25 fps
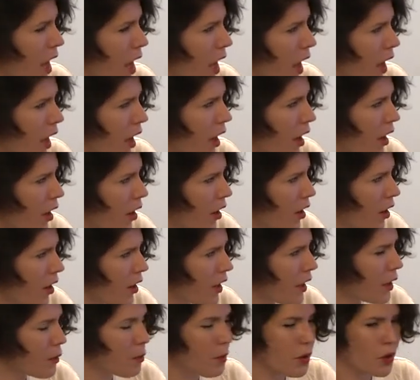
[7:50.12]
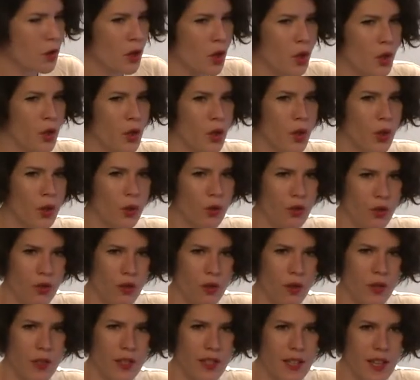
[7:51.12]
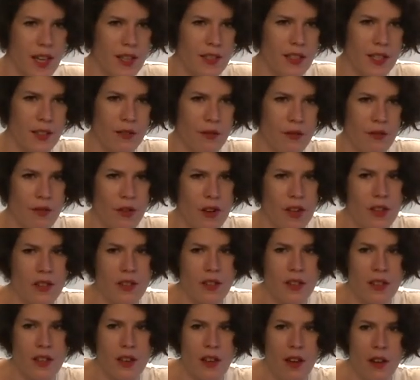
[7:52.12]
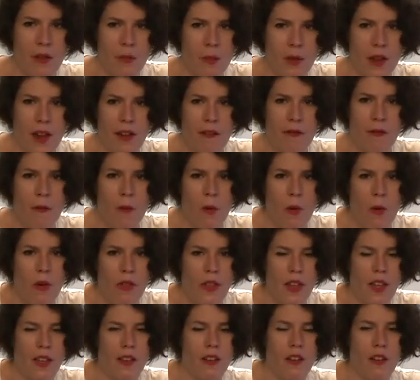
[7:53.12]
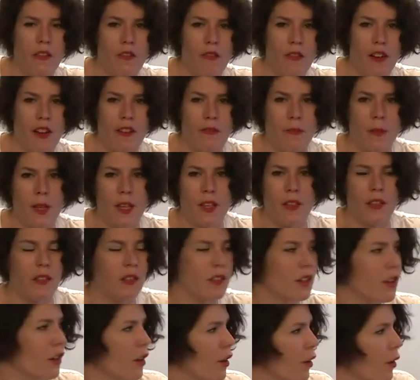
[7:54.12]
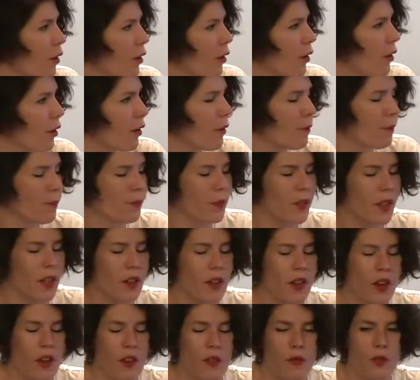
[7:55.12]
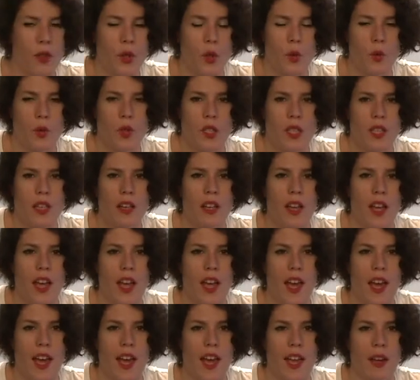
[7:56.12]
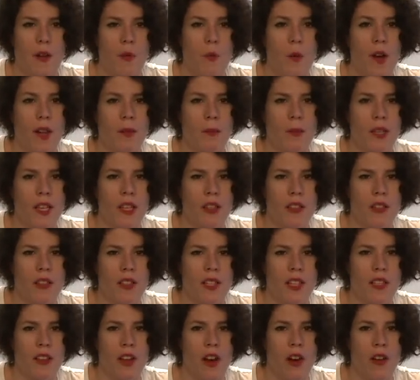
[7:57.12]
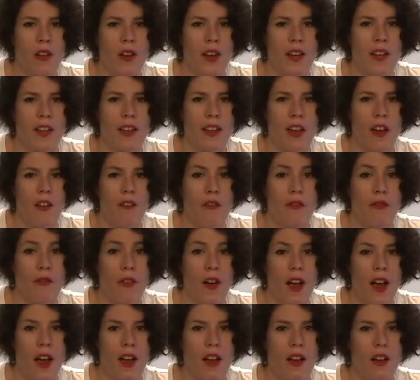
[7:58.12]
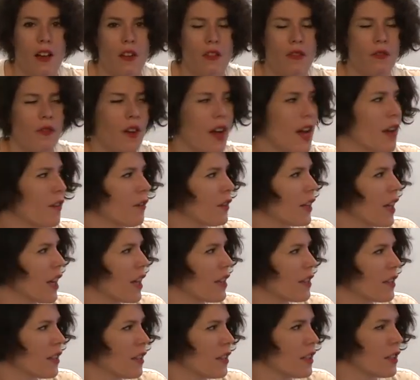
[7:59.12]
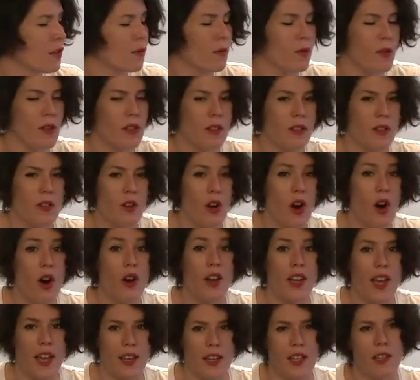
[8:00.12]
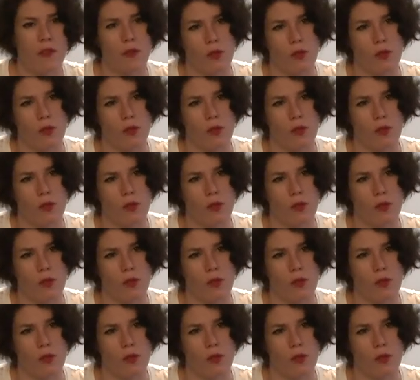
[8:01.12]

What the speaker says: It was a huge success in France. Now we have more than 5 million views and 1 million in only 5 days, and it was organic